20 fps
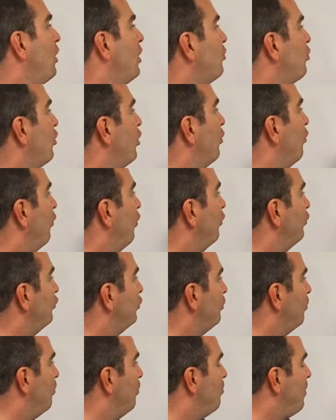when we're
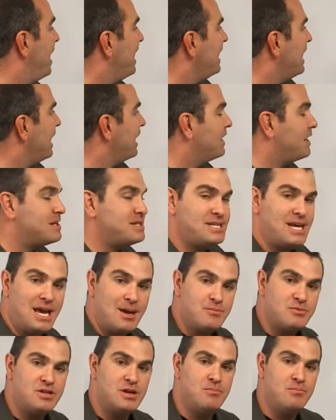making an
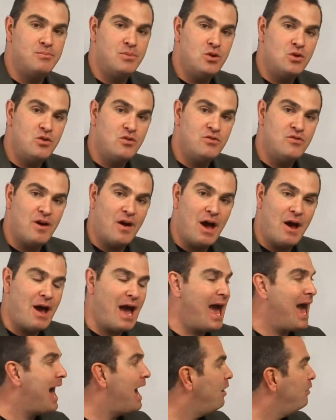attempt to move
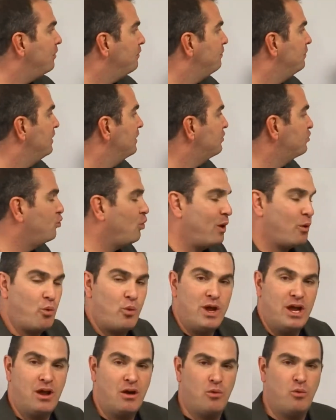out of this, what
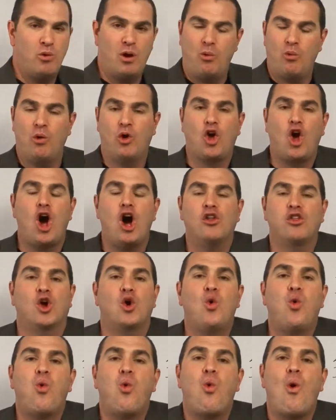we'll call the
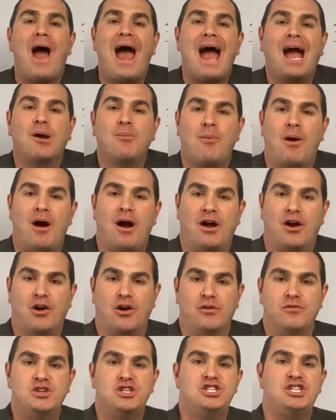
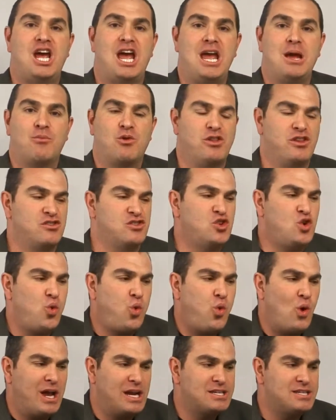quagmire of shame, or this
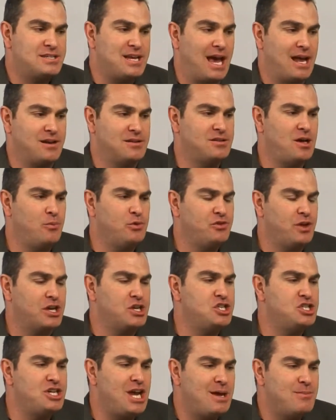quicksand, it's almost like
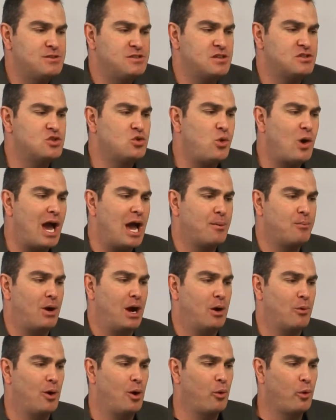shame is this
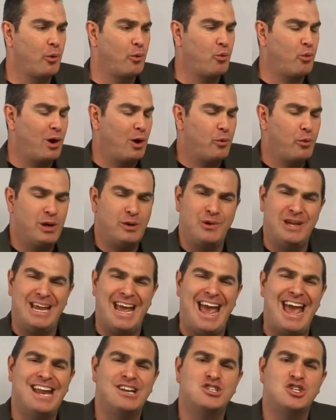quagmire where when we
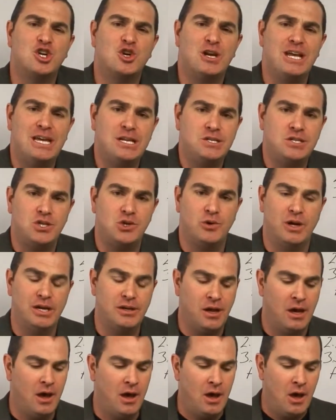enter into it,